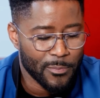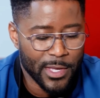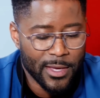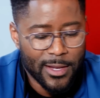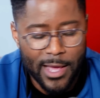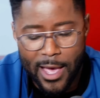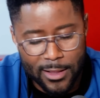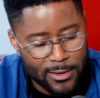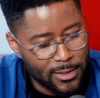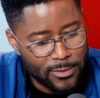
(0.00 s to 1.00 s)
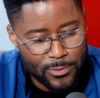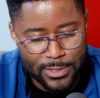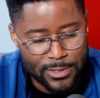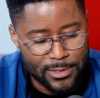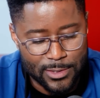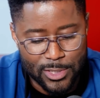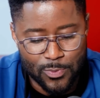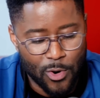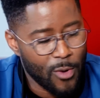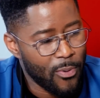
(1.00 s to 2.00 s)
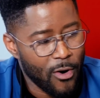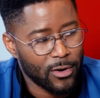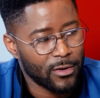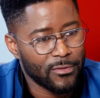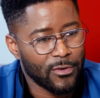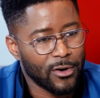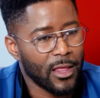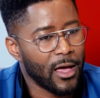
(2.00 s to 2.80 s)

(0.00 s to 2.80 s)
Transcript: being an athlete was just a small part of our